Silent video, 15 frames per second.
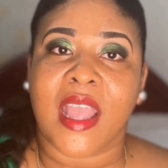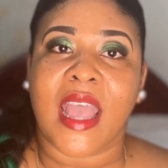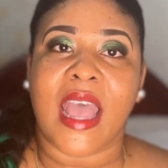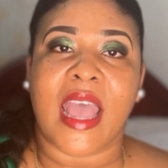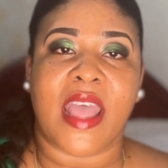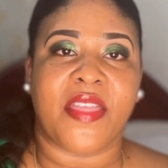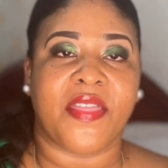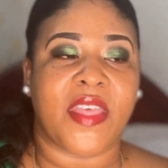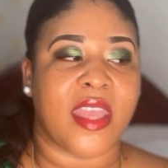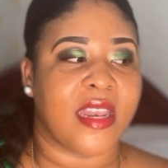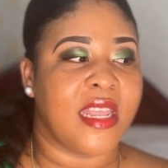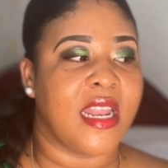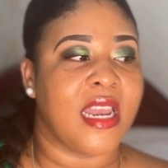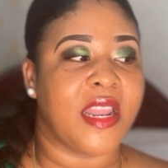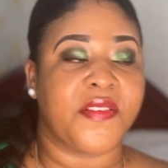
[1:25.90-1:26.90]
and then
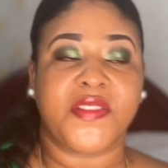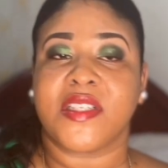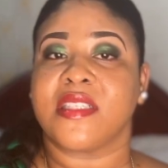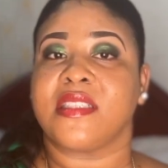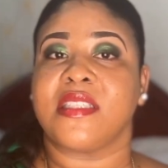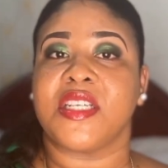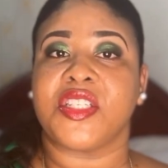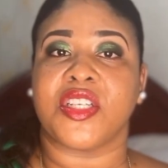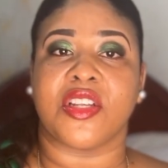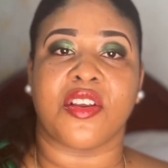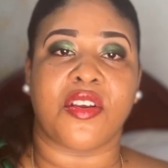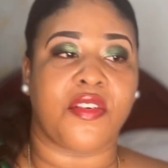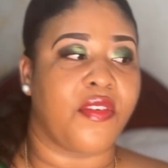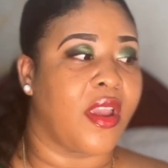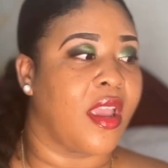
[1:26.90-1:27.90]
he left his teaching
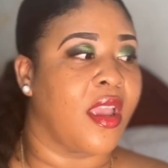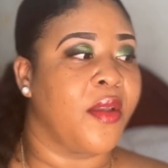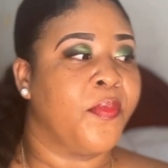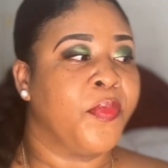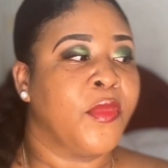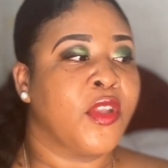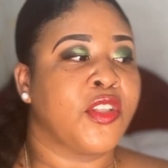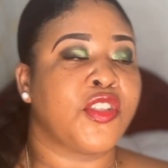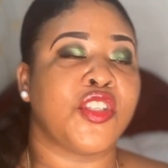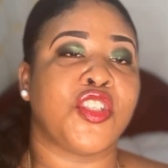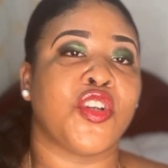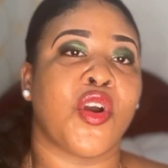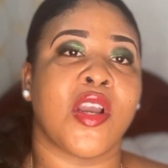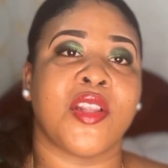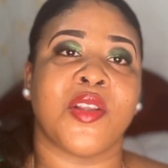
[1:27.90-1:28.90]
career to
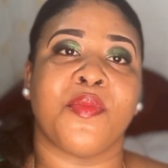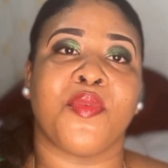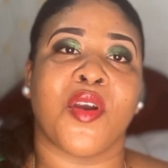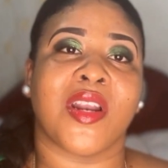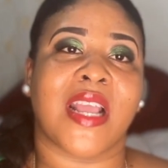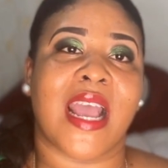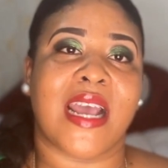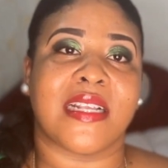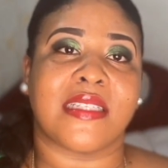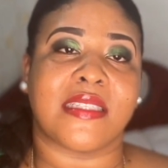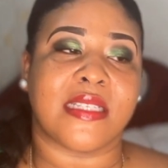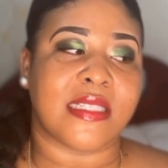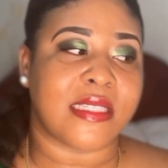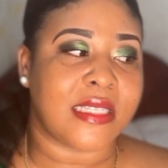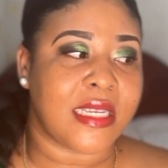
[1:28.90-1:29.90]
join the
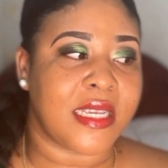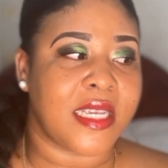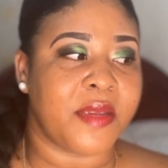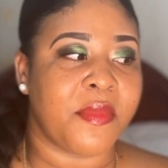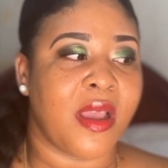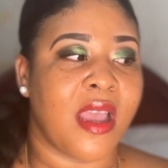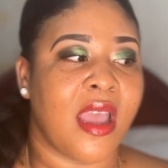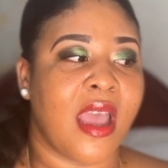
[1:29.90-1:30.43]
broadcasting team